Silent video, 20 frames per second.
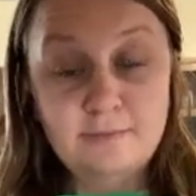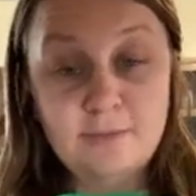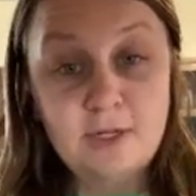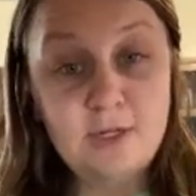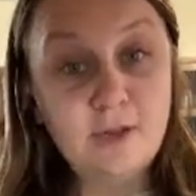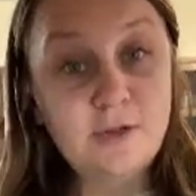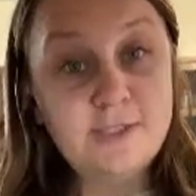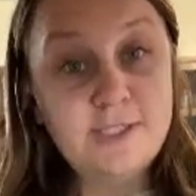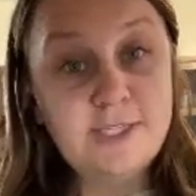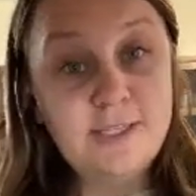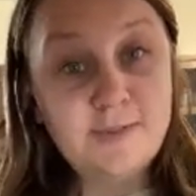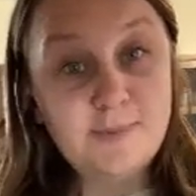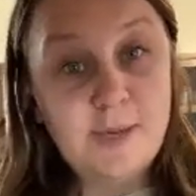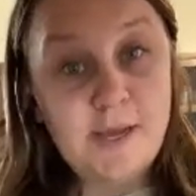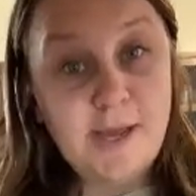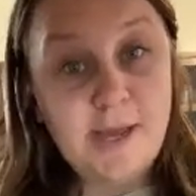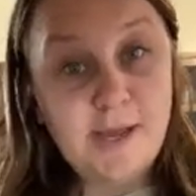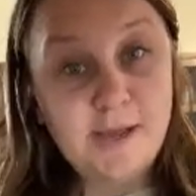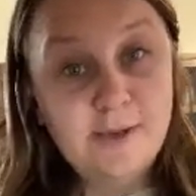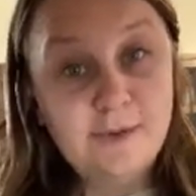closing the
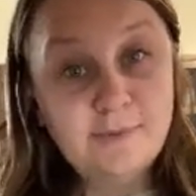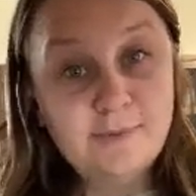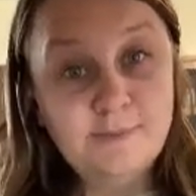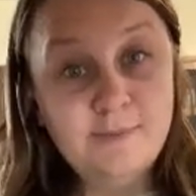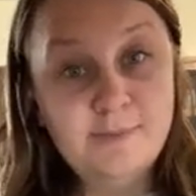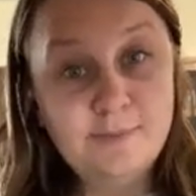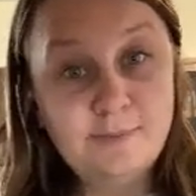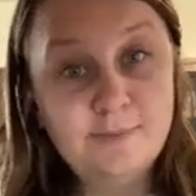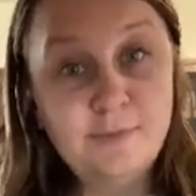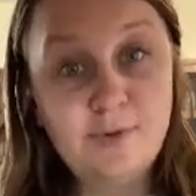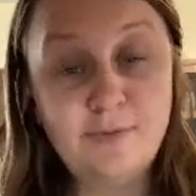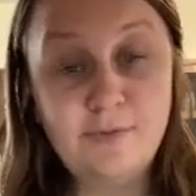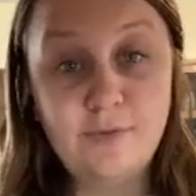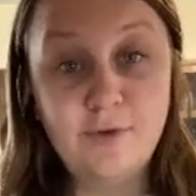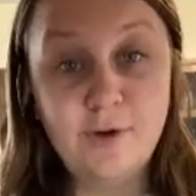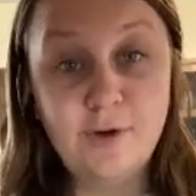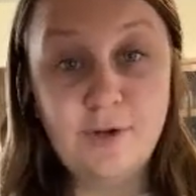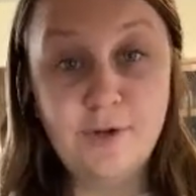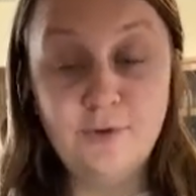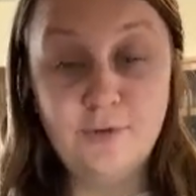bag
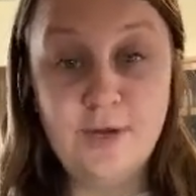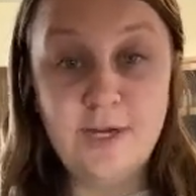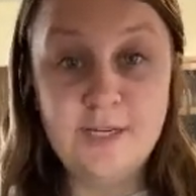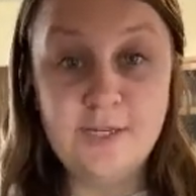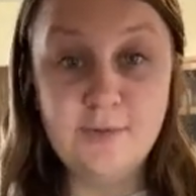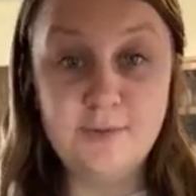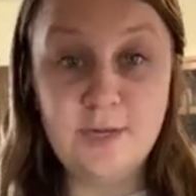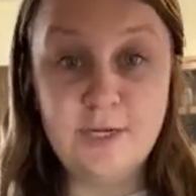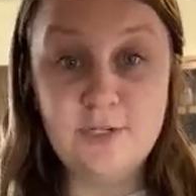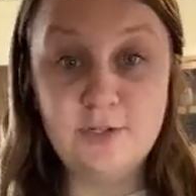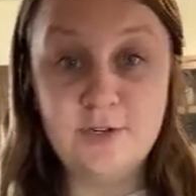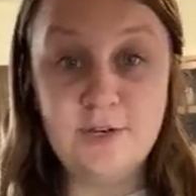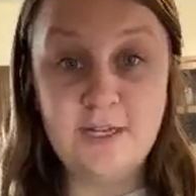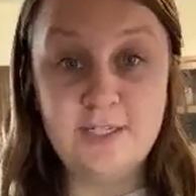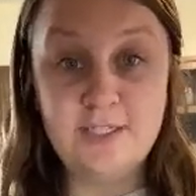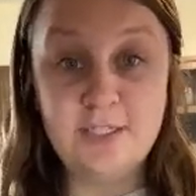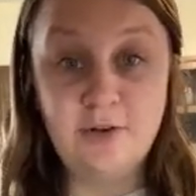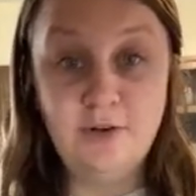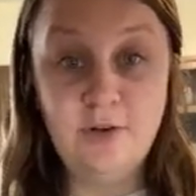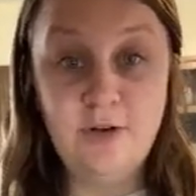before you're ready to mix your
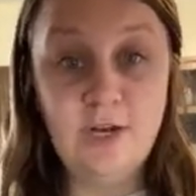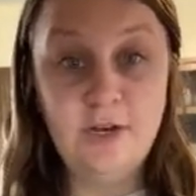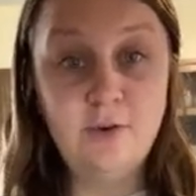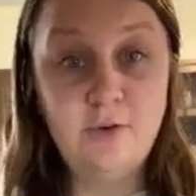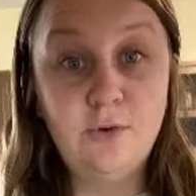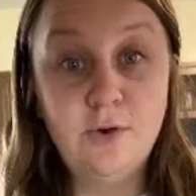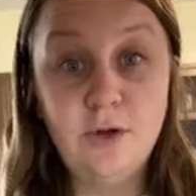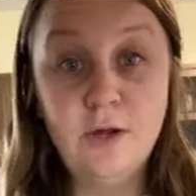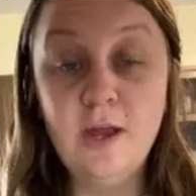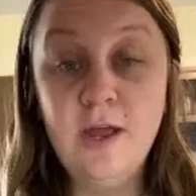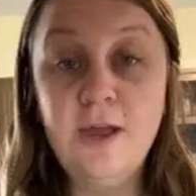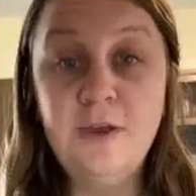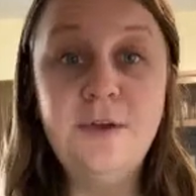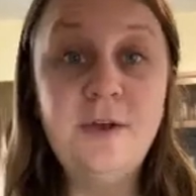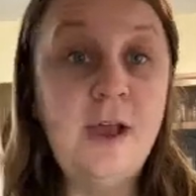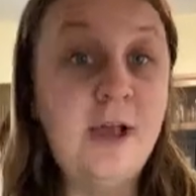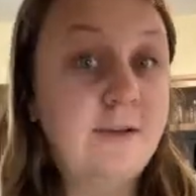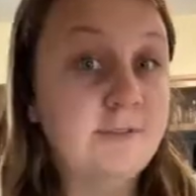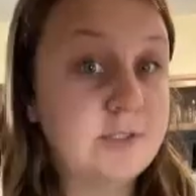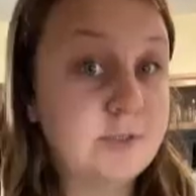next ingredient or
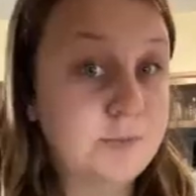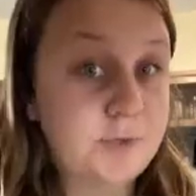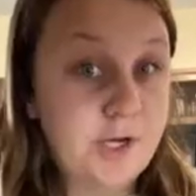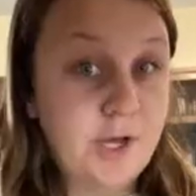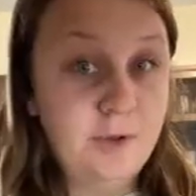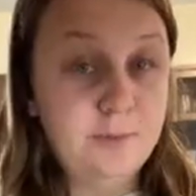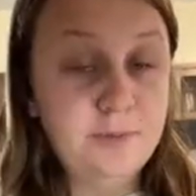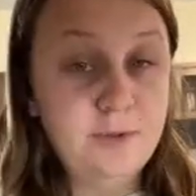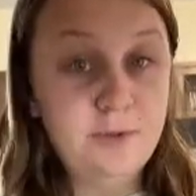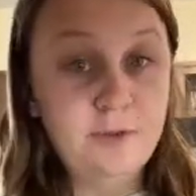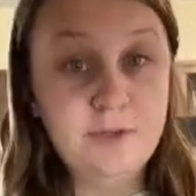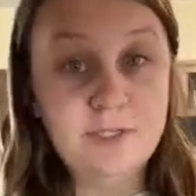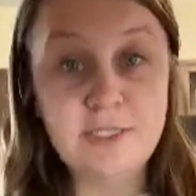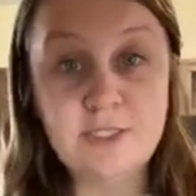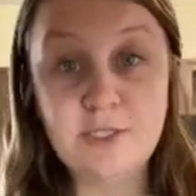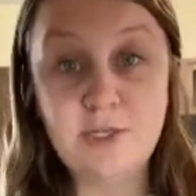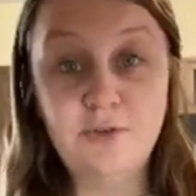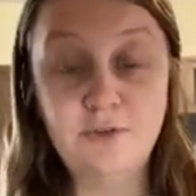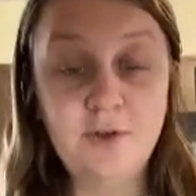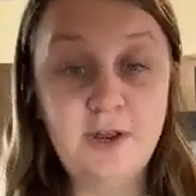have someone help you. This
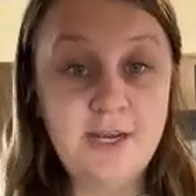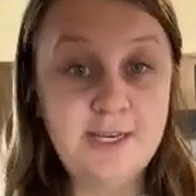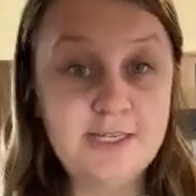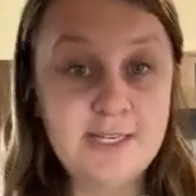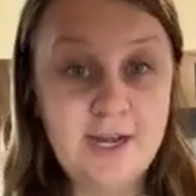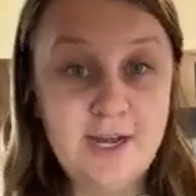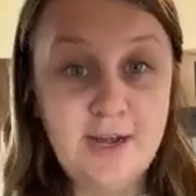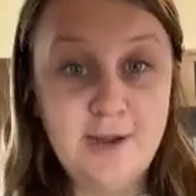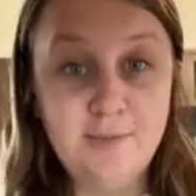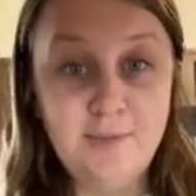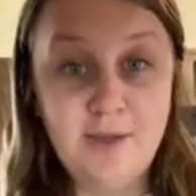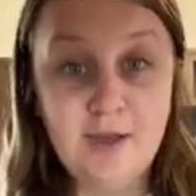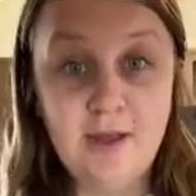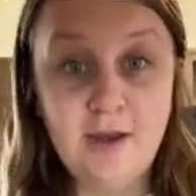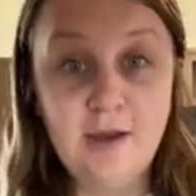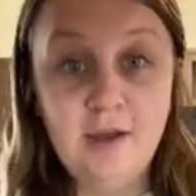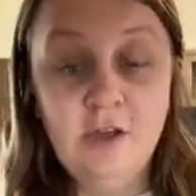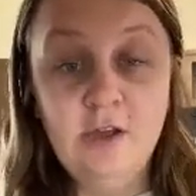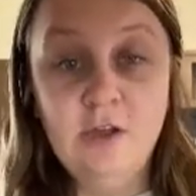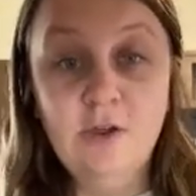is a great time
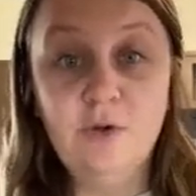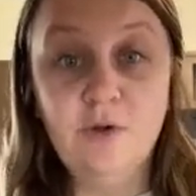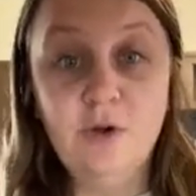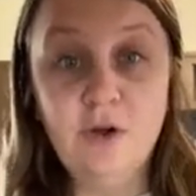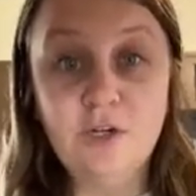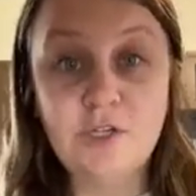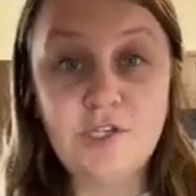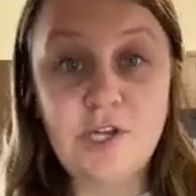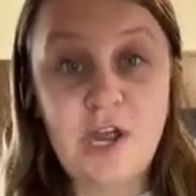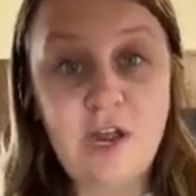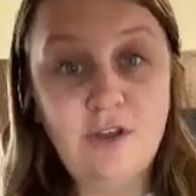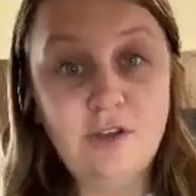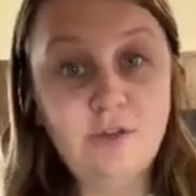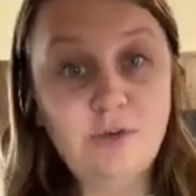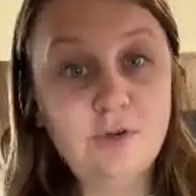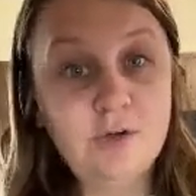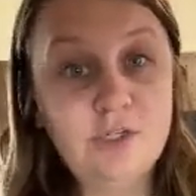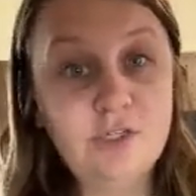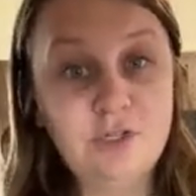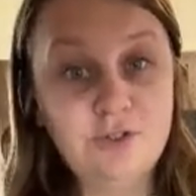that your child
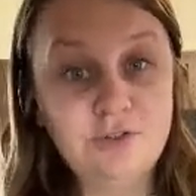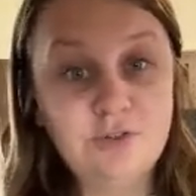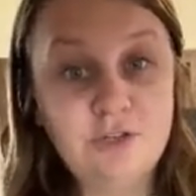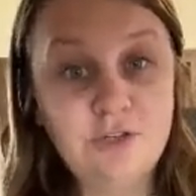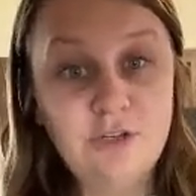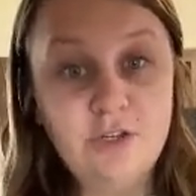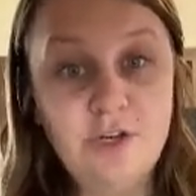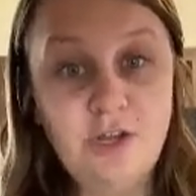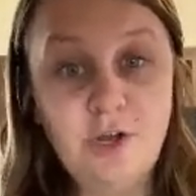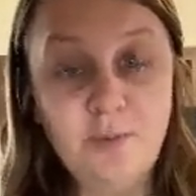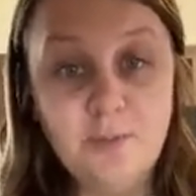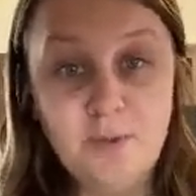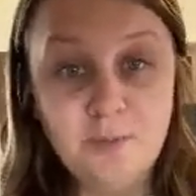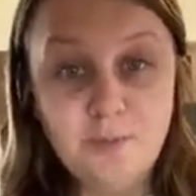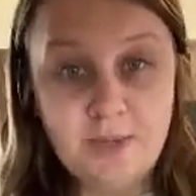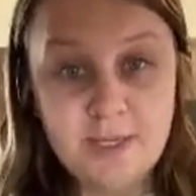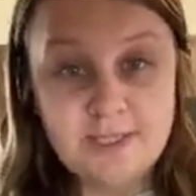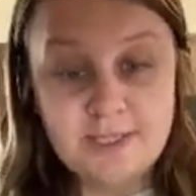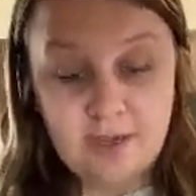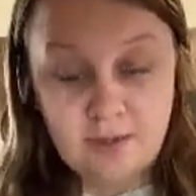or children could help you
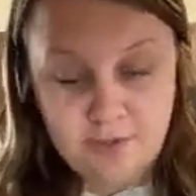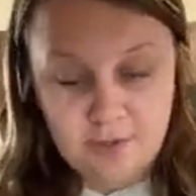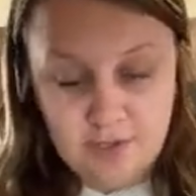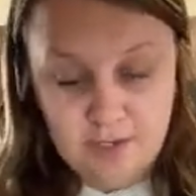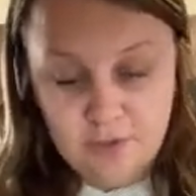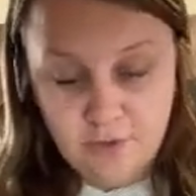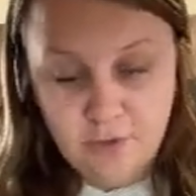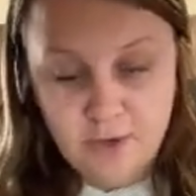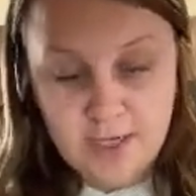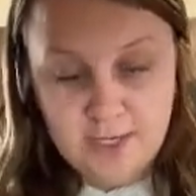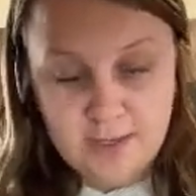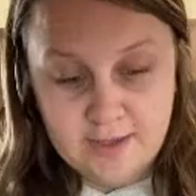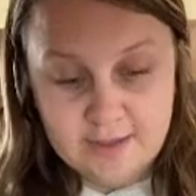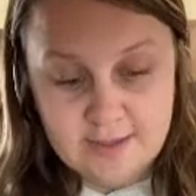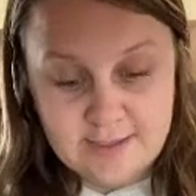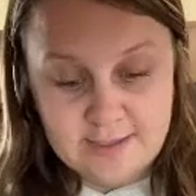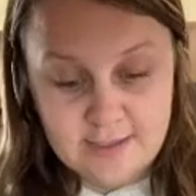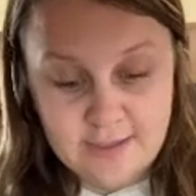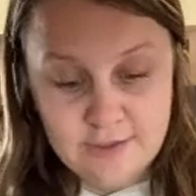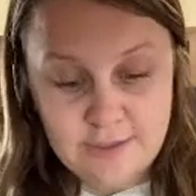mix out the
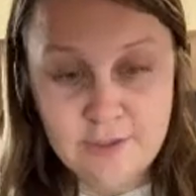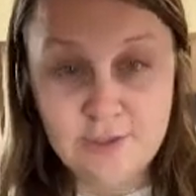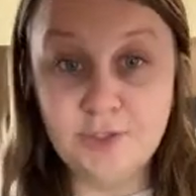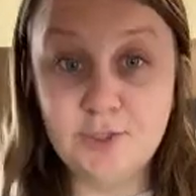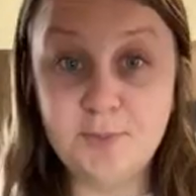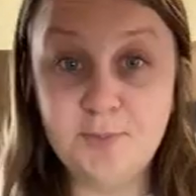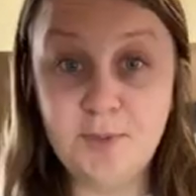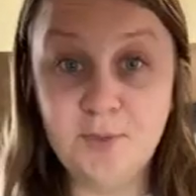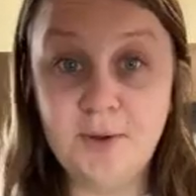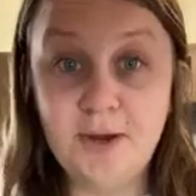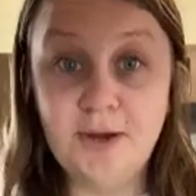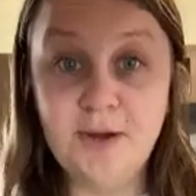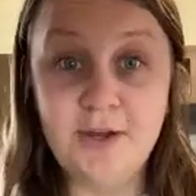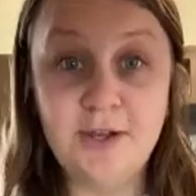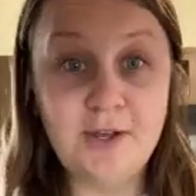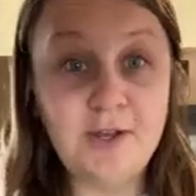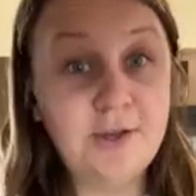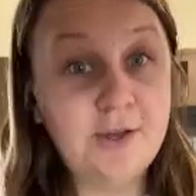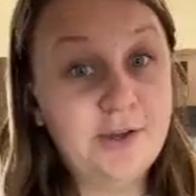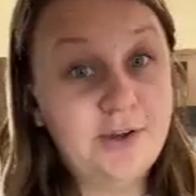ingredients. Just beware,
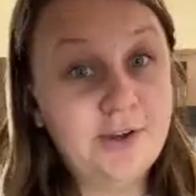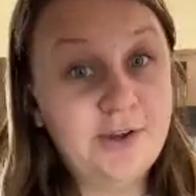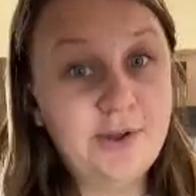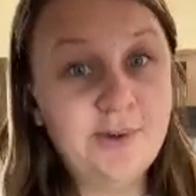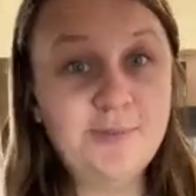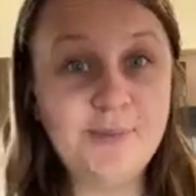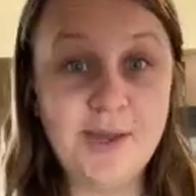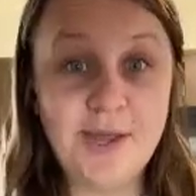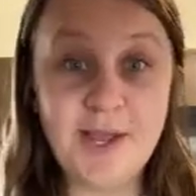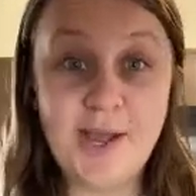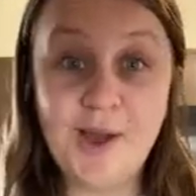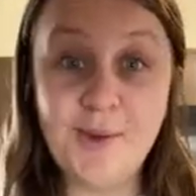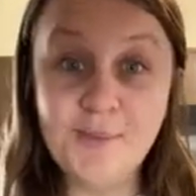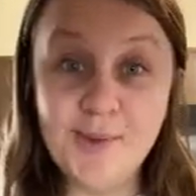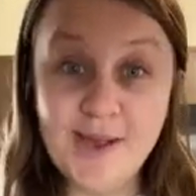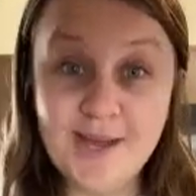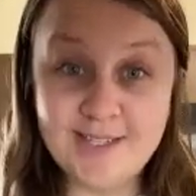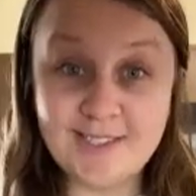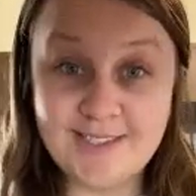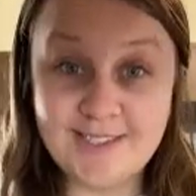it could make a
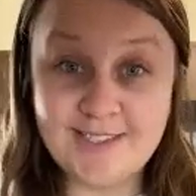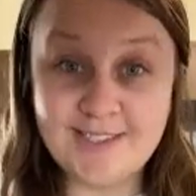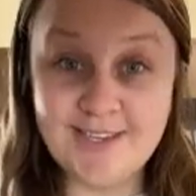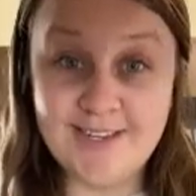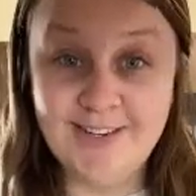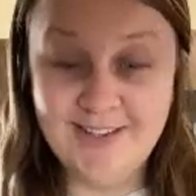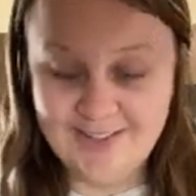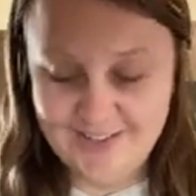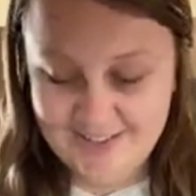mess.